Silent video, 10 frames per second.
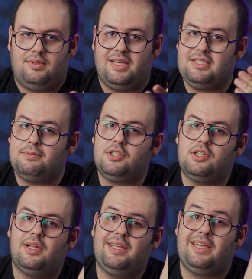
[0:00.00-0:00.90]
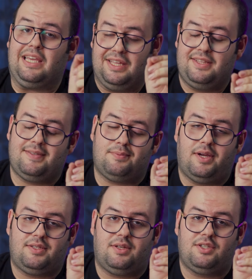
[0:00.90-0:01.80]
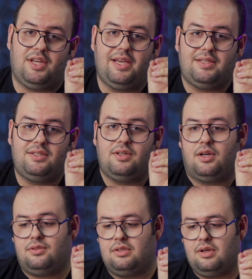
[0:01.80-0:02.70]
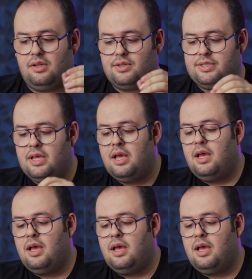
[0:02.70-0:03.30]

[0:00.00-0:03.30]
especially in this price range, $1,800.